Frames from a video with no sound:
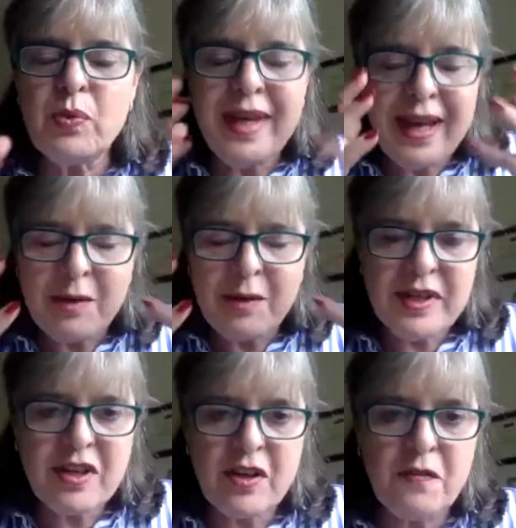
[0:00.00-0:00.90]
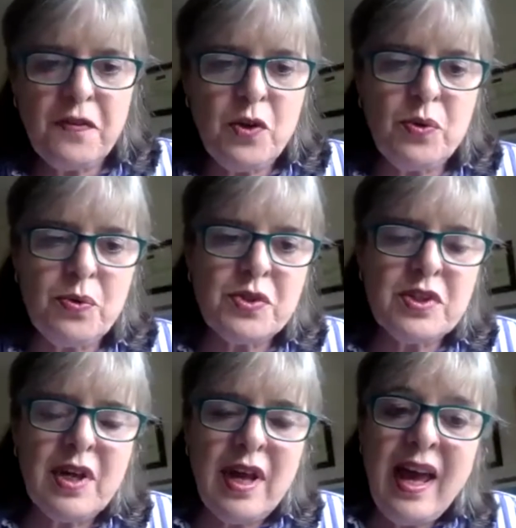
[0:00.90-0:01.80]
get a bit confused.
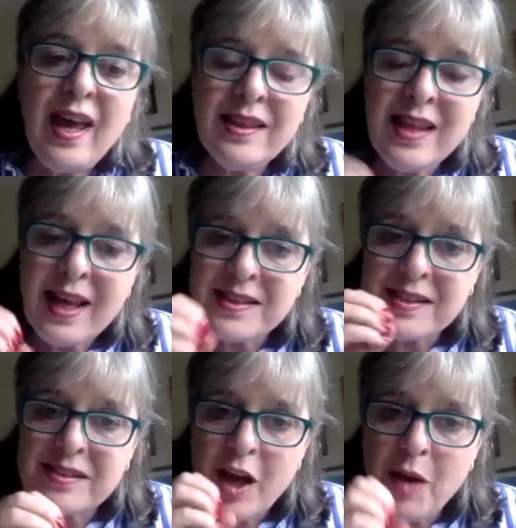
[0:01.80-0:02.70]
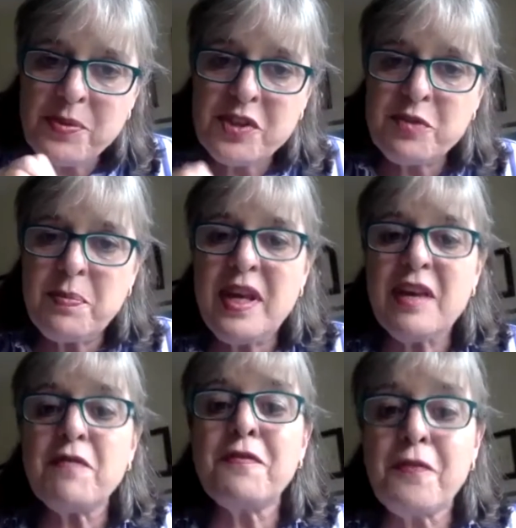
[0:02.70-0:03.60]
And that stops us being
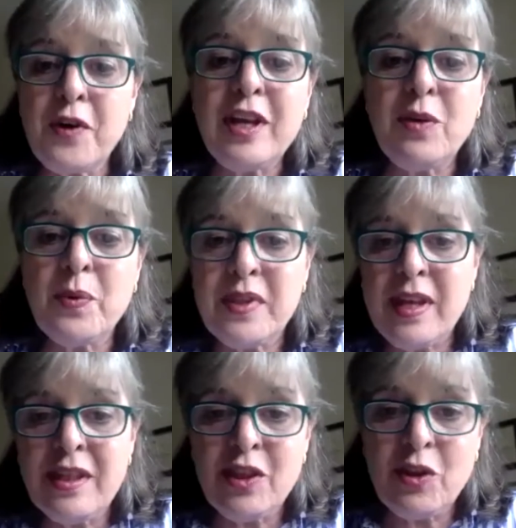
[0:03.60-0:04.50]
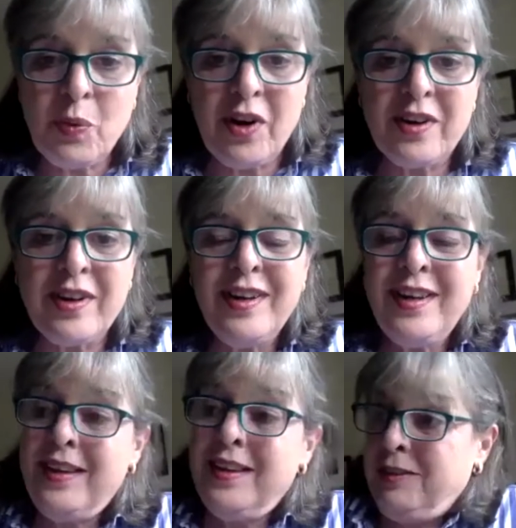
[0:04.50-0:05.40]
free within the work.
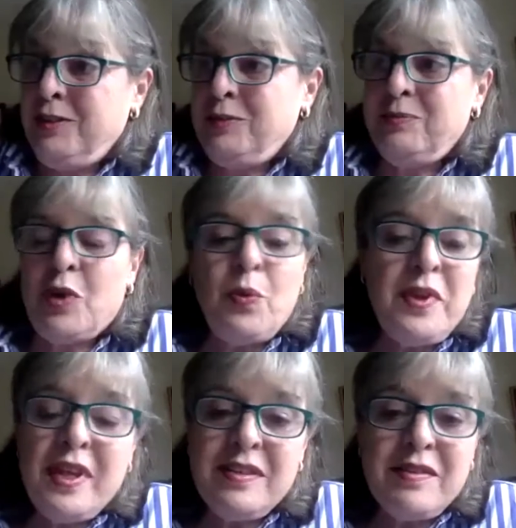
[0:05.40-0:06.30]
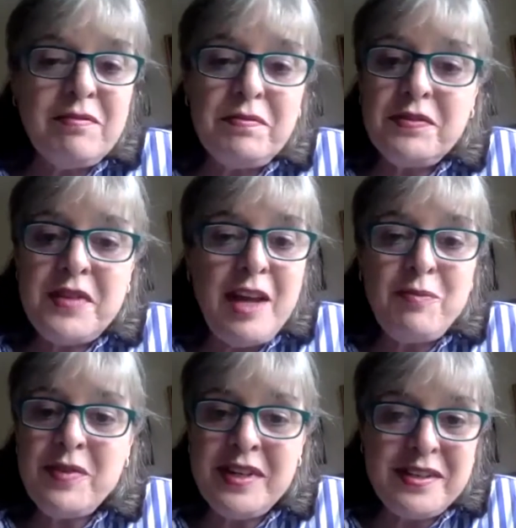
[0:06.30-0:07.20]
Within 10
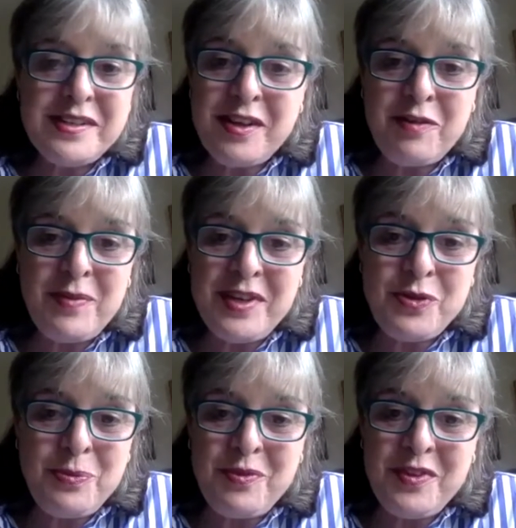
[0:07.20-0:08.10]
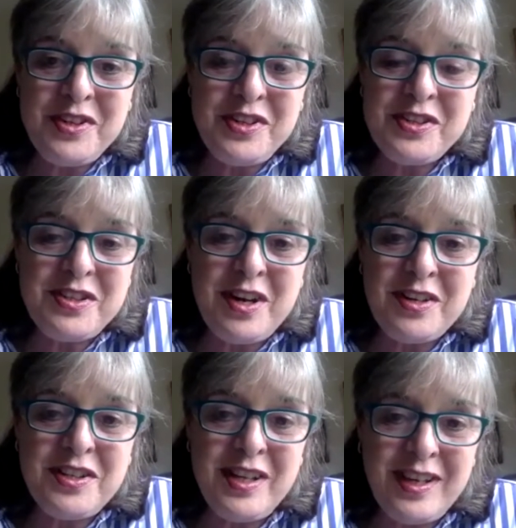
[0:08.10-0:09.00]
minutes of my supervision
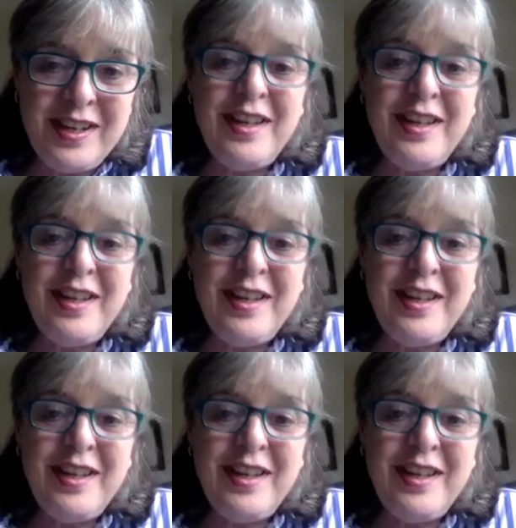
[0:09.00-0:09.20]
starting,